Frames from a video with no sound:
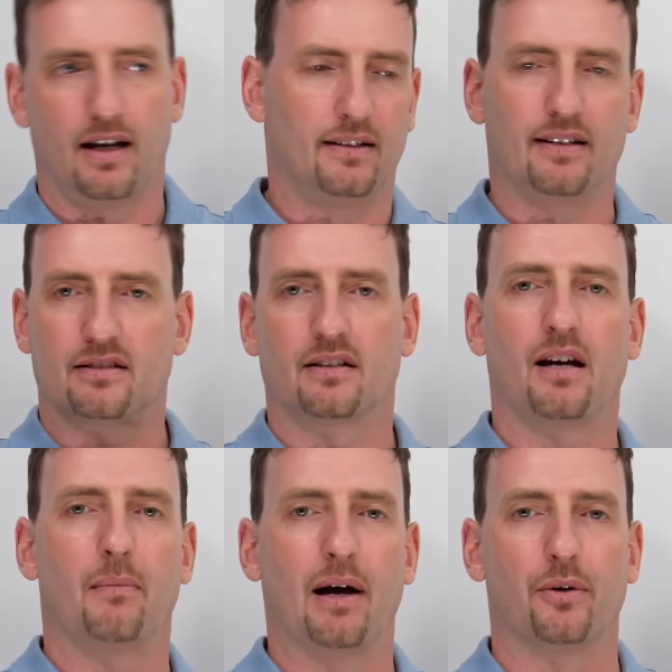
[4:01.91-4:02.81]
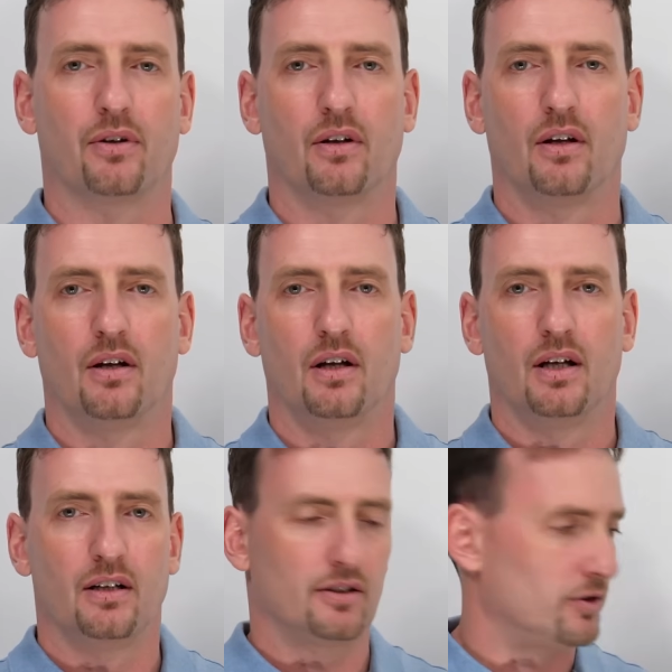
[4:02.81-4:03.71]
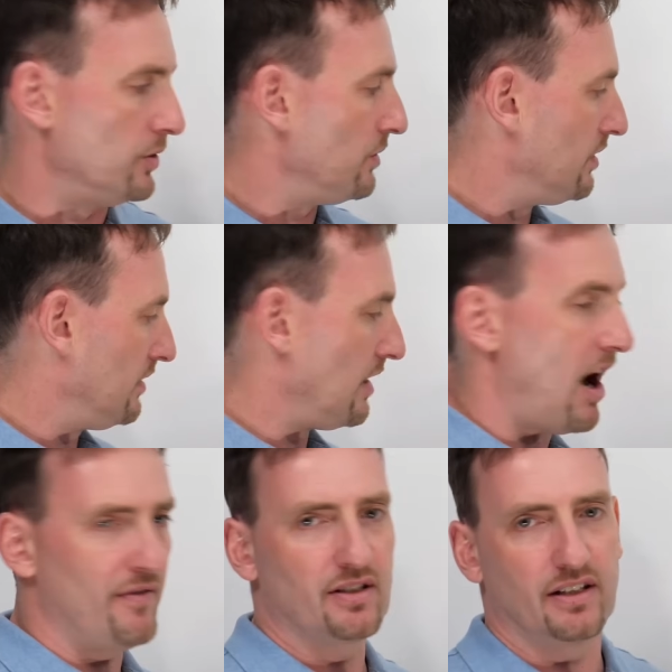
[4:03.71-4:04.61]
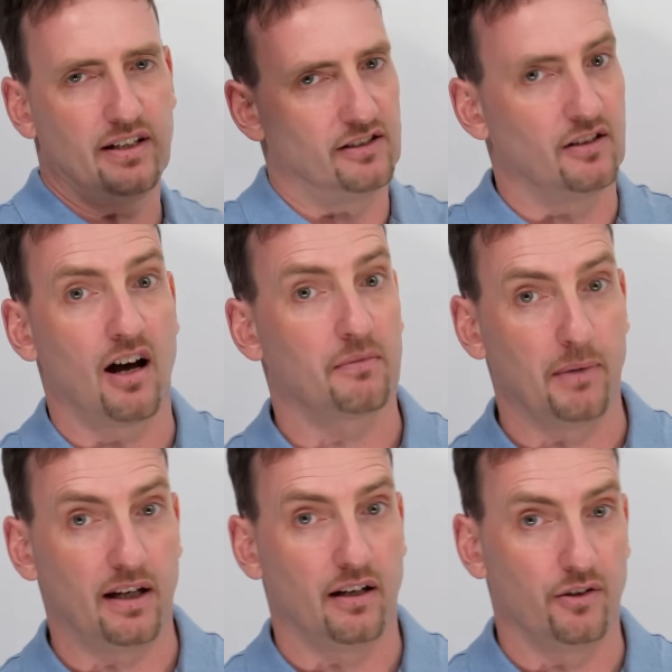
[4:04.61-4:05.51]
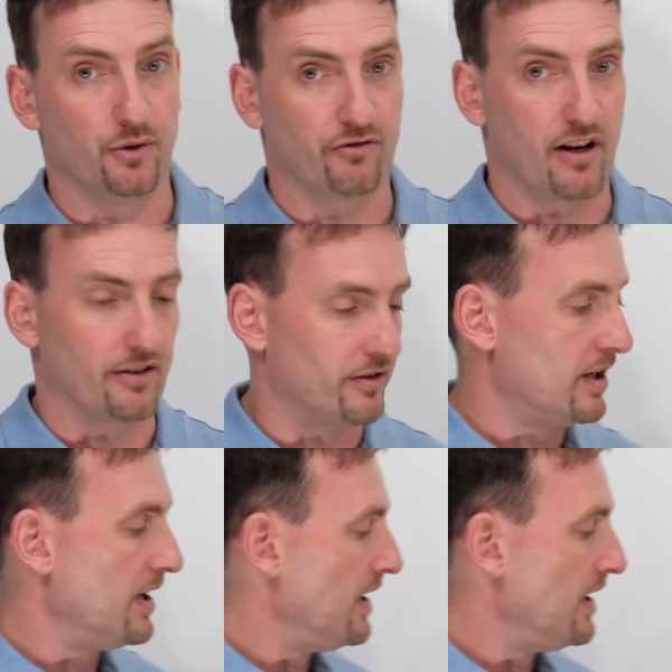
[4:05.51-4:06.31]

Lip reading: and doesn't come out. So obviously, he's not making new friends.